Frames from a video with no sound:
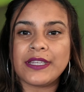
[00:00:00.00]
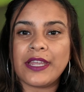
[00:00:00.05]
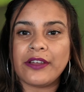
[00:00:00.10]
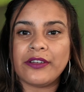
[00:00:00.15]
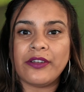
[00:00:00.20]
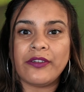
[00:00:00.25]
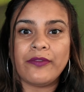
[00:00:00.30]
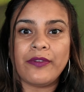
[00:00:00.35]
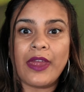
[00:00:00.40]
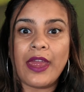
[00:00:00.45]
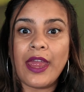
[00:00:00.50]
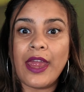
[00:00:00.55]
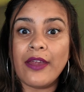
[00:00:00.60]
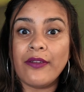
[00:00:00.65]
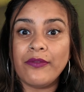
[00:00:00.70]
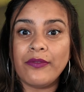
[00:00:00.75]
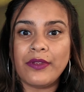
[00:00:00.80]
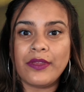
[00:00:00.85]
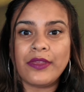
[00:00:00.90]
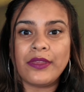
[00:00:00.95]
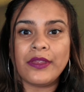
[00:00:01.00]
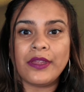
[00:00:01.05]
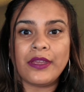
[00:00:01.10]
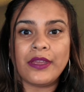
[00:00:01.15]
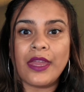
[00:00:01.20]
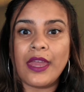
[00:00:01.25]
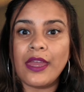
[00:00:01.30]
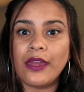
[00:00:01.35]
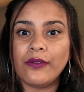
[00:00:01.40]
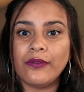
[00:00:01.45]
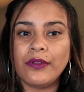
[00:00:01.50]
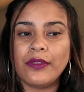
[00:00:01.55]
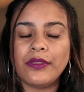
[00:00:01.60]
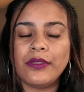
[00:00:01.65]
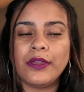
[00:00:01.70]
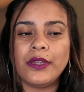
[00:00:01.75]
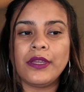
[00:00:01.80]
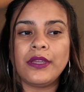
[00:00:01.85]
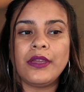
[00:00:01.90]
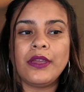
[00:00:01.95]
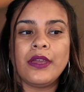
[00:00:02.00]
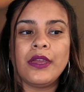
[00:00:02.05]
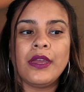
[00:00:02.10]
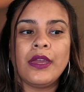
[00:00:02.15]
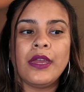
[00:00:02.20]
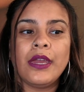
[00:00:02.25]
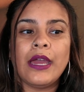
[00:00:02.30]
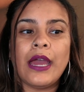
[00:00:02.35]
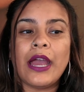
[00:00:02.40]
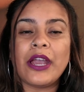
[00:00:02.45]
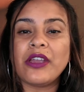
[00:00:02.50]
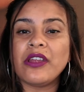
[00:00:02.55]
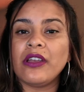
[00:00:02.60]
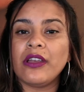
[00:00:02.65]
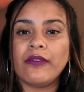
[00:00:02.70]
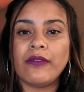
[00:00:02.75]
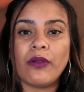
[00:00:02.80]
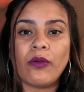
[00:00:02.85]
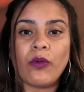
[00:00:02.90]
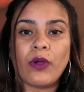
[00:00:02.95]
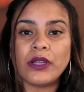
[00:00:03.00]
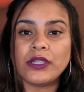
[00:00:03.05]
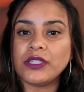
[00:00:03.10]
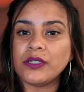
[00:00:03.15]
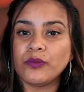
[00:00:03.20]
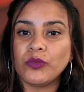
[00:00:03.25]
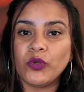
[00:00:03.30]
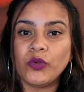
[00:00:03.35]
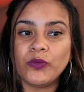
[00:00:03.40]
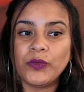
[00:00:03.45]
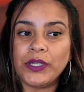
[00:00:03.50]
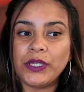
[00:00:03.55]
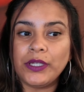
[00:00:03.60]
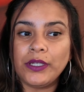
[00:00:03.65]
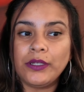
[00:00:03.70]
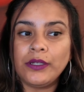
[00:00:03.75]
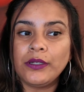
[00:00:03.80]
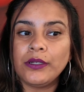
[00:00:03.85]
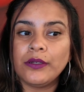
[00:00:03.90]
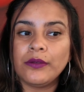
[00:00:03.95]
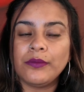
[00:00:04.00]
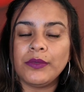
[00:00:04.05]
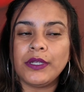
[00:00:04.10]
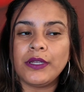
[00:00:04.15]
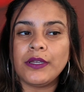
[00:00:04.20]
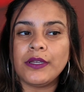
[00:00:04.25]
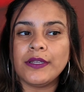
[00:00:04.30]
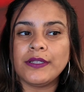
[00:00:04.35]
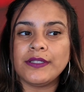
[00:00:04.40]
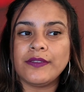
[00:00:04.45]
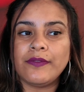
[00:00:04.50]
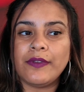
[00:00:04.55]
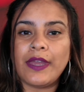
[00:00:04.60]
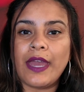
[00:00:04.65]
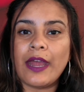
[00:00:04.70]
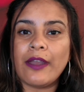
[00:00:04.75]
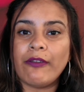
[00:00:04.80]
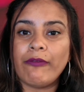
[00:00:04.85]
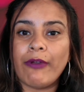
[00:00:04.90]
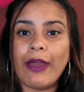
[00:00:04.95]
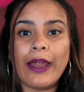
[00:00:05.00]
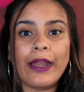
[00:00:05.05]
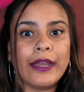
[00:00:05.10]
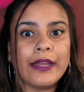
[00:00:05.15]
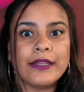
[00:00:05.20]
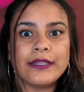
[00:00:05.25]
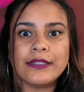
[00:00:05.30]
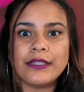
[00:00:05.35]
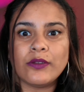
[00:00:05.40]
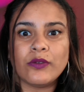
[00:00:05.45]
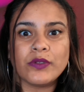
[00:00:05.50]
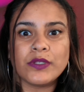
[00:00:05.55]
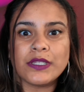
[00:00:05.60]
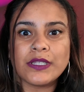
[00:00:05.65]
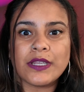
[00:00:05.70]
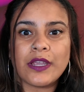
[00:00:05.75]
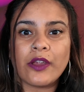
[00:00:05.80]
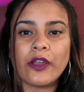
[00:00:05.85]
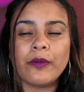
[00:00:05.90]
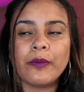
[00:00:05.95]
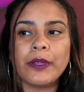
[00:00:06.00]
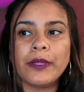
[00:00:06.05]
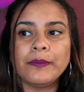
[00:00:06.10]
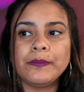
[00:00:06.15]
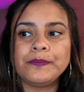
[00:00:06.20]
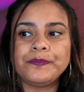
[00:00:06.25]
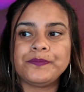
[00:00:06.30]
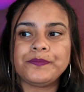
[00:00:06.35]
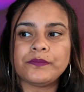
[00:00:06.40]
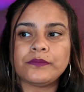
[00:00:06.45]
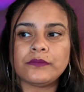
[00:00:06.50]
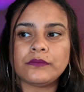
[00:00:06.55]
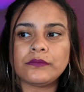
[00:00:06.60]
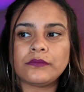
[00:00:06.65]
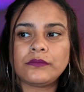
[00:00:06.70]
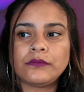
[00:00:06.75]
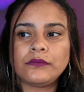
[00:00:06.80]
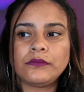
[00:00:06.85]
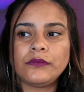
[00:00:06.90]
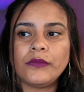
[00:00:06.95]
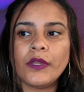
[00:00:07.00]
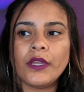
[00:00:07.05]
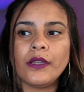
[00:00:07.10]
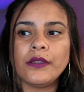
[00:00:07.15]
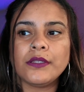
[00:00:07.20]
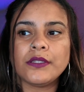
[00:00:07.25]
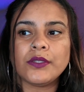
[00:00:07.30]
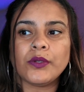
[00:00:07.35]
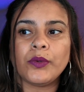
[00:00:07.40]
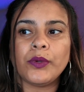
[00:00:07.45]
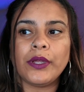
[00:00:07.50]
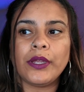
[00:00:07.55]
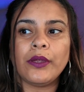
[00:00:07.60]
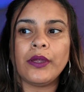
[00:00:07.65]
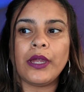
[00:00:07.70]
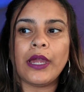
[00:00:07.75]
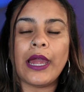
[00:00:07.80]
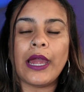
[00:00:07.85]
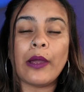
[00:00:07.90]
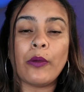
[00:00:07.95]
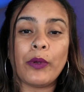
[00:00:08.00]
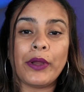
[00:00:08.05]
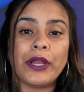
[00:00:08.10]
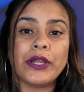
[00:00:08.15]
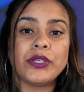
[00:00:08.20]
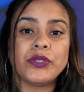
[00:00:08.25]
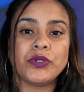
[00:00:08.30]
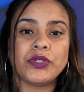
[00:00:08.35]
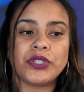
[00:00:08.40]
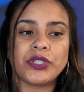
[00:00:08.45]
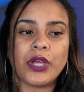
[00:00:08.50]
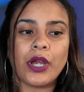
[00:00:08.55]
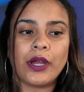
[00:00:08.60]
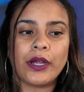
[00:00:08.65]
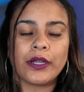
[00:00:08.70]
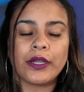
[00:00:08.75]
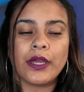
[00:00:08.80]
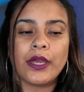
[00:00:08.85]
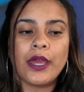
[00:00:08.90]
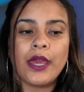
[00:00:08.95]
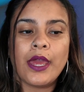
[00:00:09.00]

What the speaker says: scared of everything, everything. I couldn't even watch a movie because if it had violence, it will scare me. So I went into shock.